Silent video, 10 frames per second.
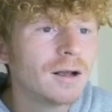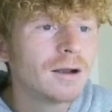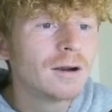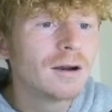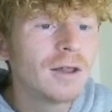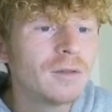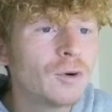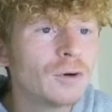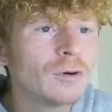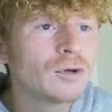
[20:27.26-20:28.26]
Alright, the
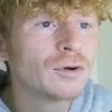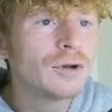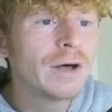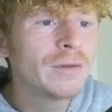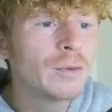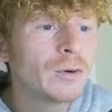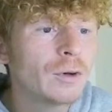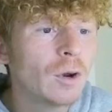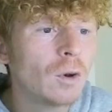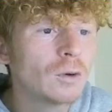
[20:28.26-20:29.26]
board looks good now. The
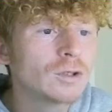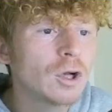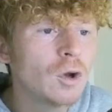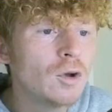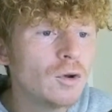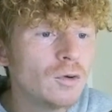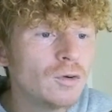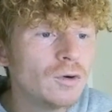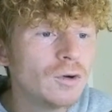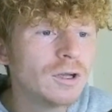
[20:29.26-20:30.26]
board looks good.